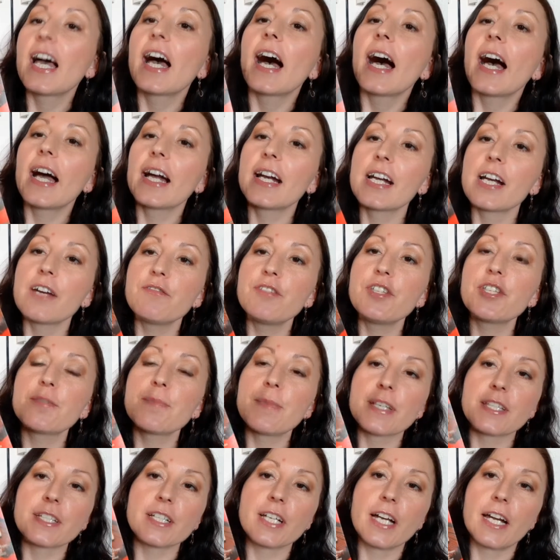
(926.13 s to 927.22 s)
I have this
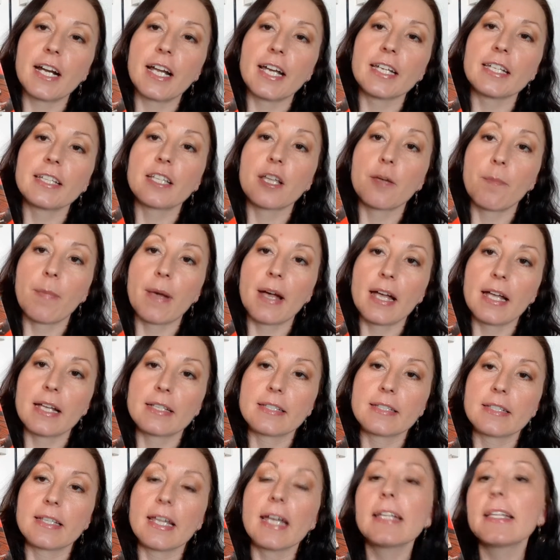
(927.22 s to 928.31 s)
mascara in the
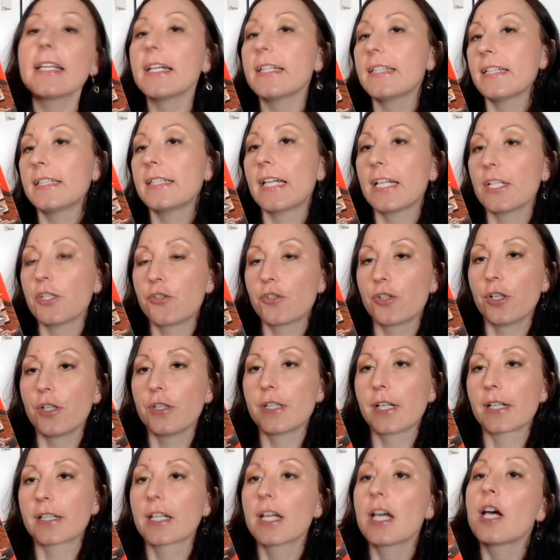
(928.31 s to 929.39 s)
past and I did enjoy
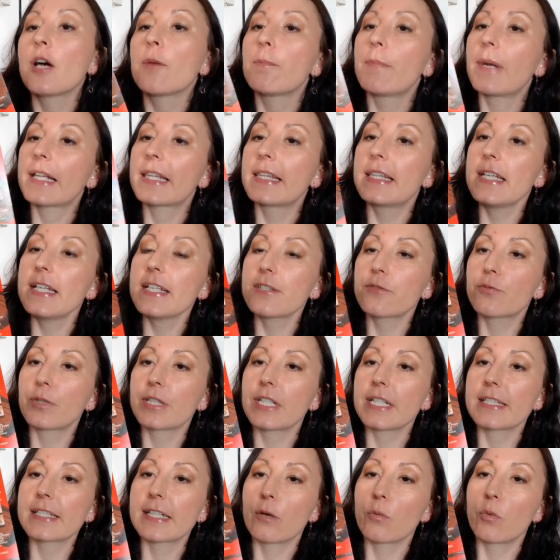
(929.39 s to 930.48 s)
it, but this one,
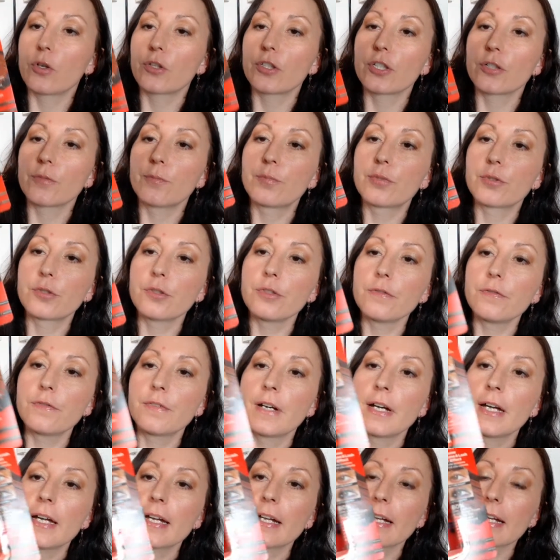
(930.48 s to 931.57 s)
it's a waterproof,
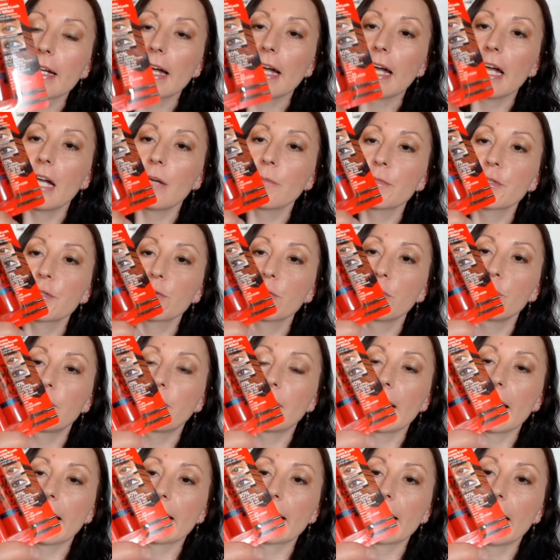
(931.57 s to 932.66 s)
comes with
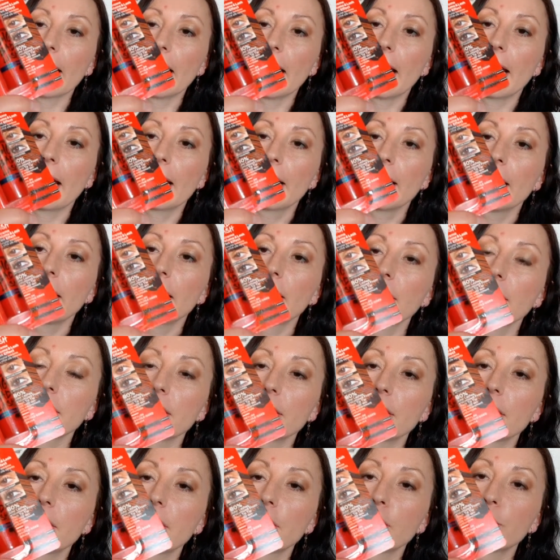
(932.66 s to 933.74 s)
like a
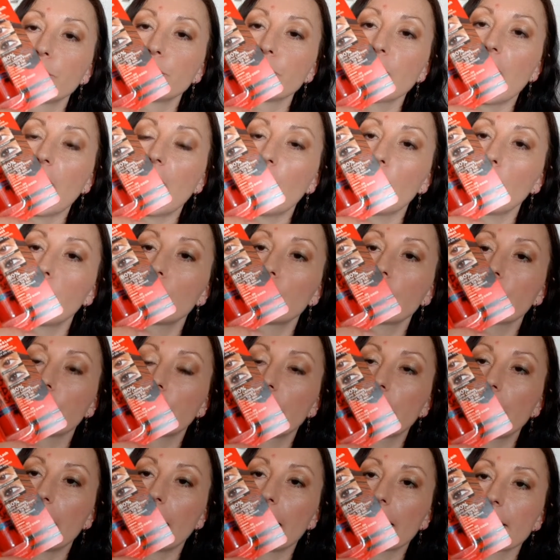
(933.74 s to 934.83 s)

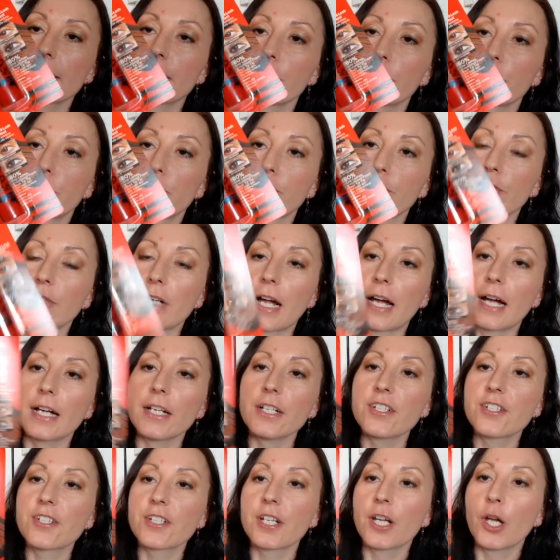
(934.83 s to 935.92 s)
hourglass
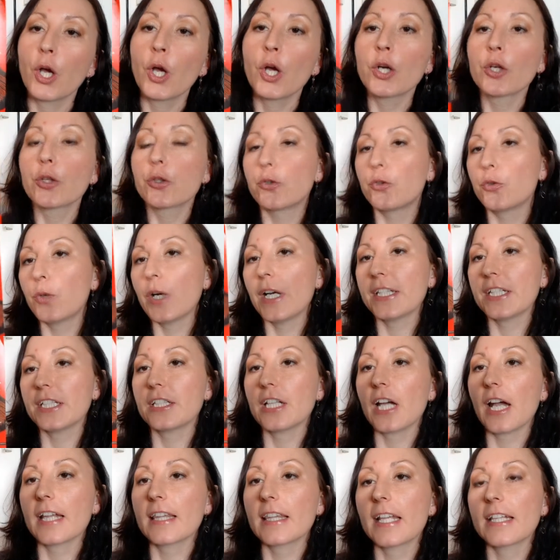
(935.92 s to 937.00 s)
brush. Do I need
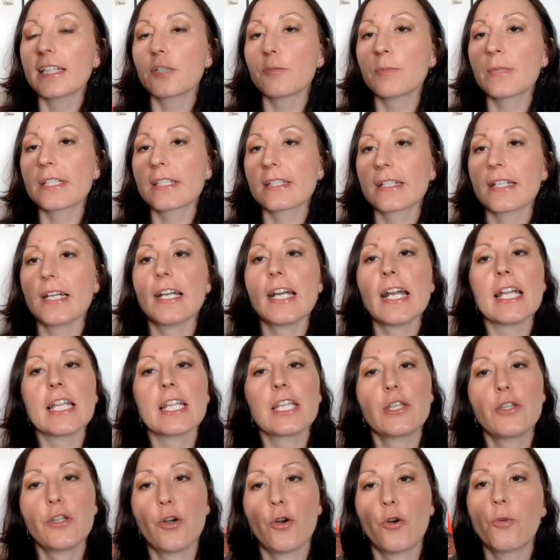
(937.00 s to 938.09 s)
another mascara?
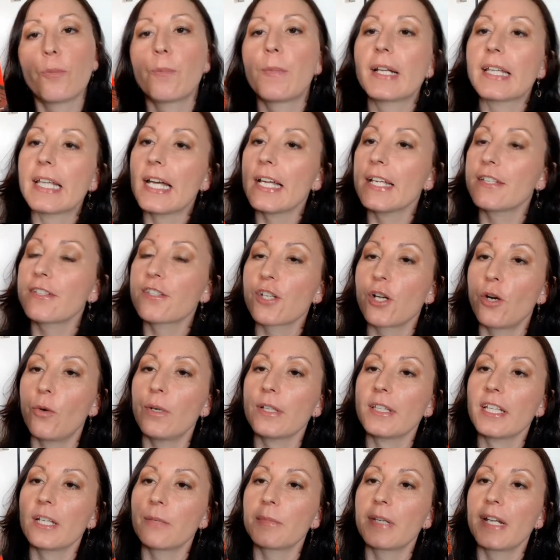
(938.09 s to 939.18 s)
No, but I saw it.
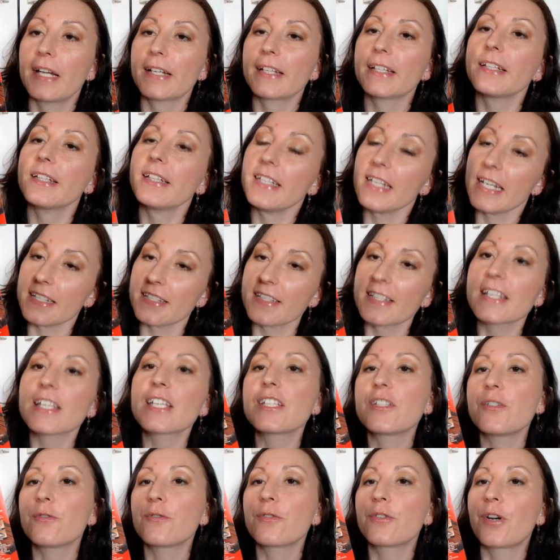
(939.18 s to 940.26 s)
I'm like, yes,
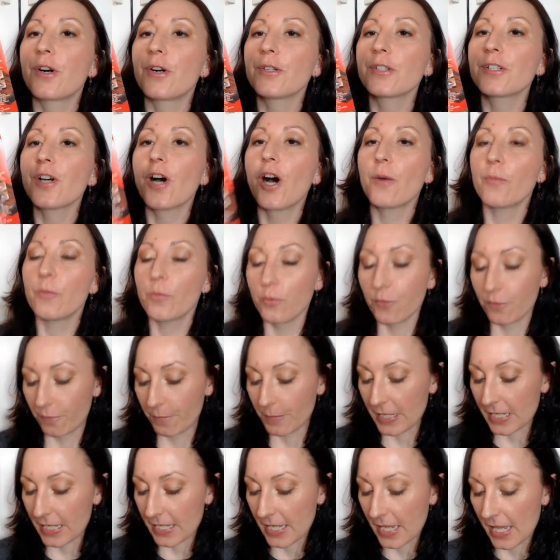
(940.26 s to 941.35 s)
you going home with
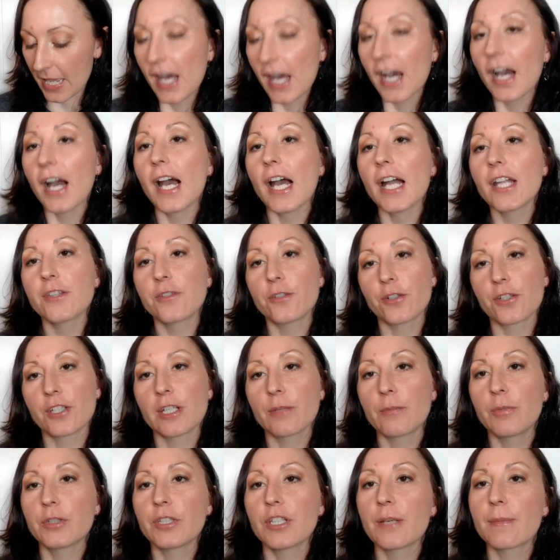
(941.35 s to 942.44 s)
me. And talking
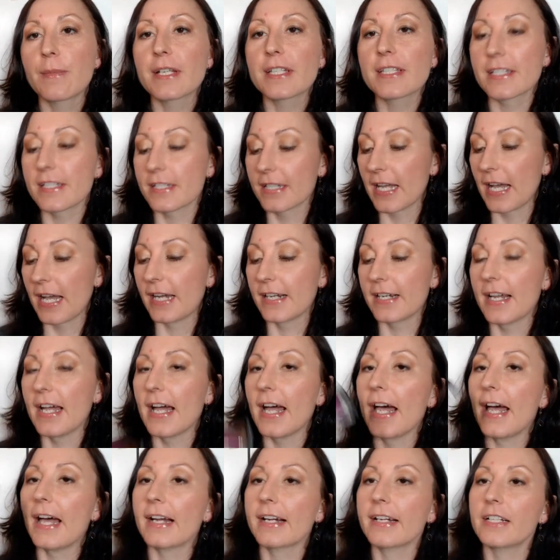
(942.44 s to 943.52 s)
about the mascara,
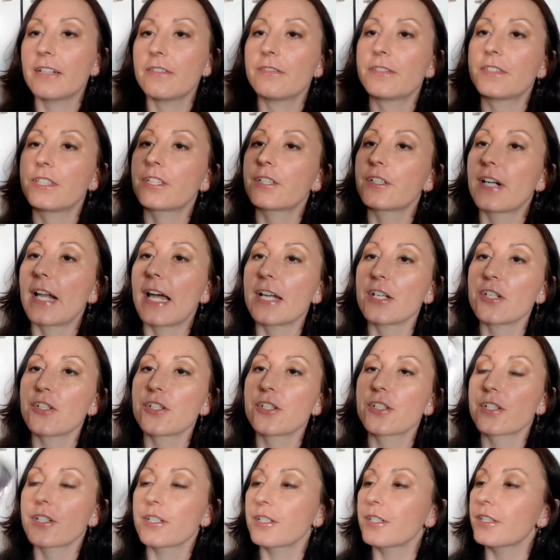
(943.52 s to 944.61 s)
I have the
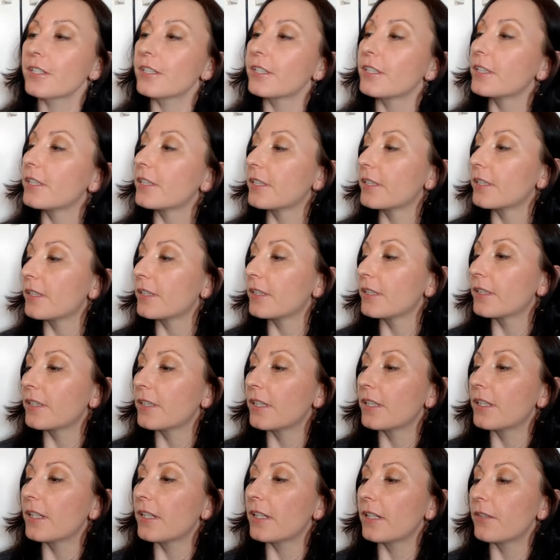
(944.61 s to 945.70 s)
Lash
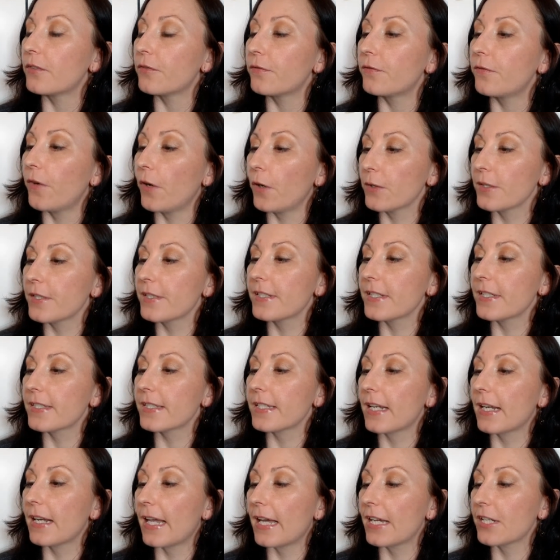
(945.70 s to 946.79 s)
Falsies
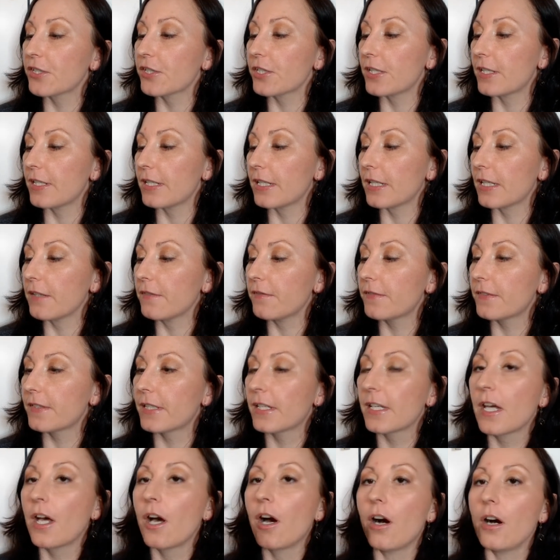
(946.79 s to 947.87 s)
Lash Lift.
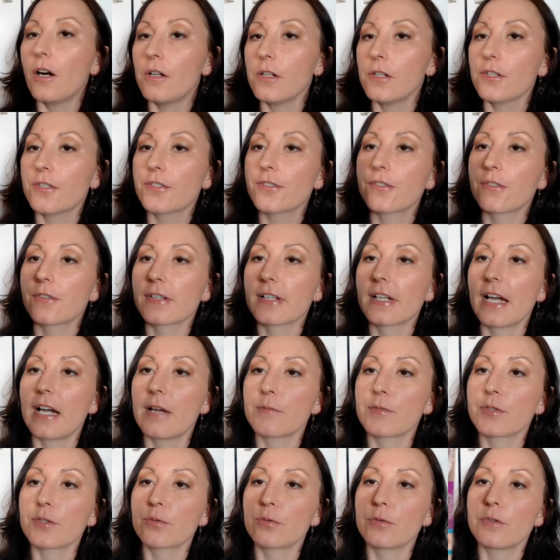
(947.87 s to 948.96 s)
Also
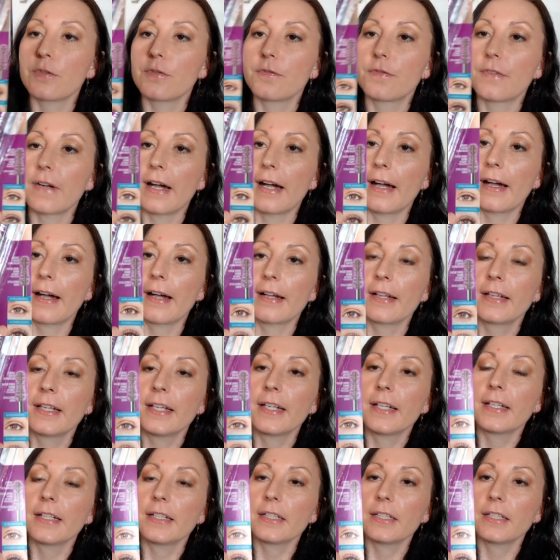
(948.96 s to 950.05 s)
comes with a
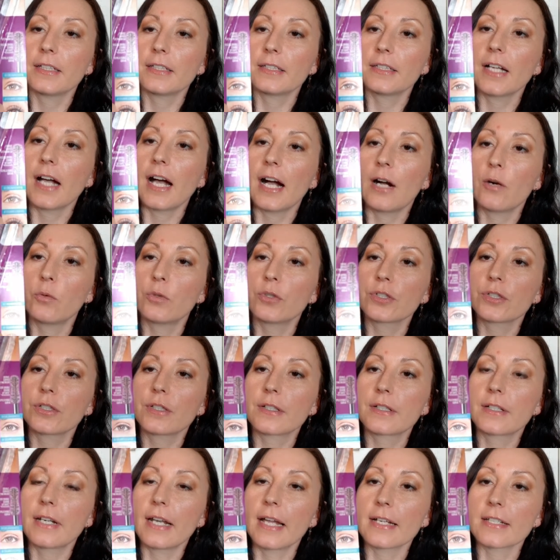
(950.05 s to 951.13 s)

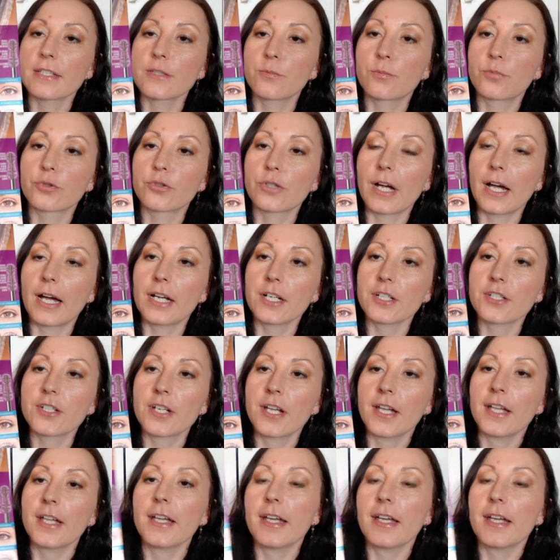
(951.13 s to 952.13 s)
hourglass brush.